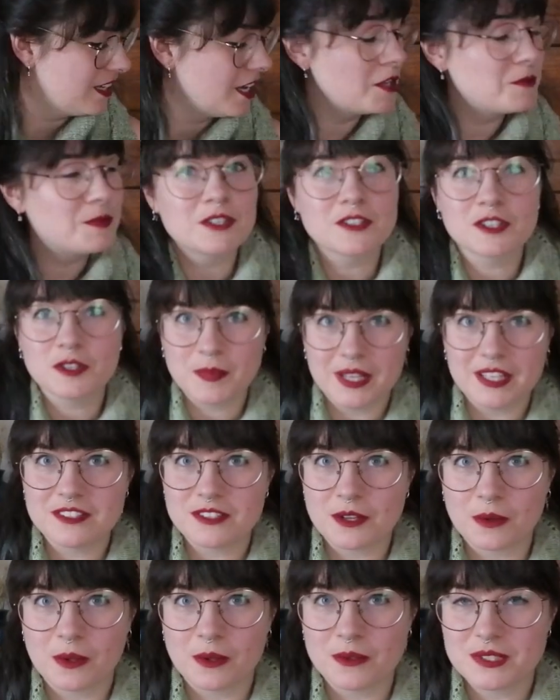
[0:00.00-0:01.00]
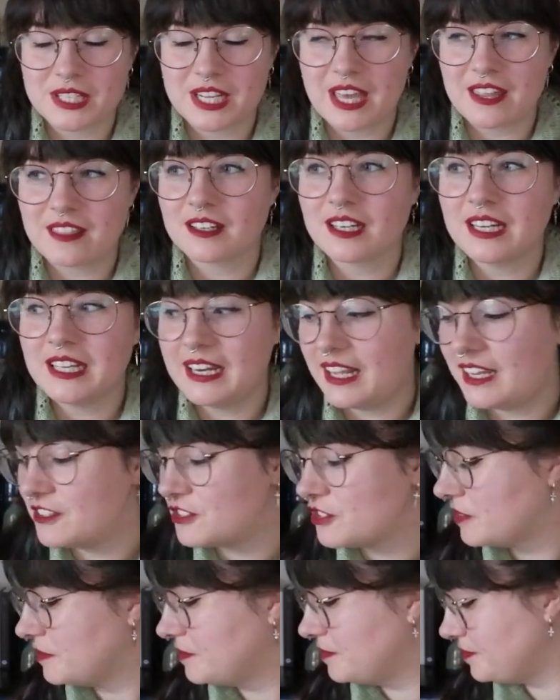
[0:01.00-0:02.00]
especially being so close together in
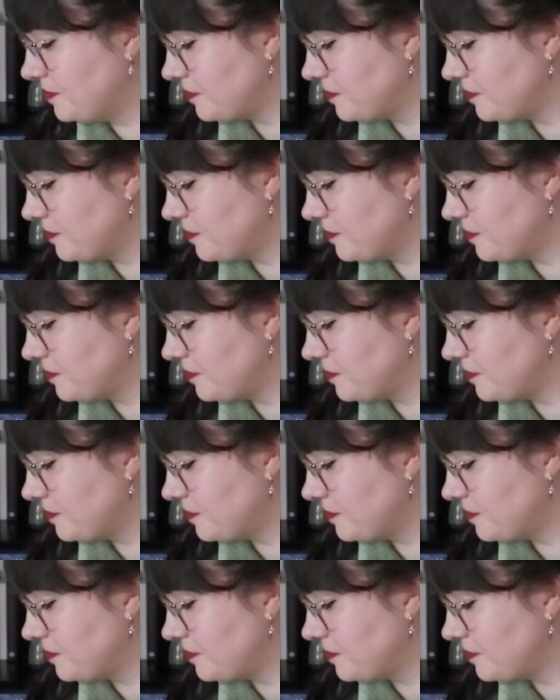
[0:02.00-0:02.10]
age.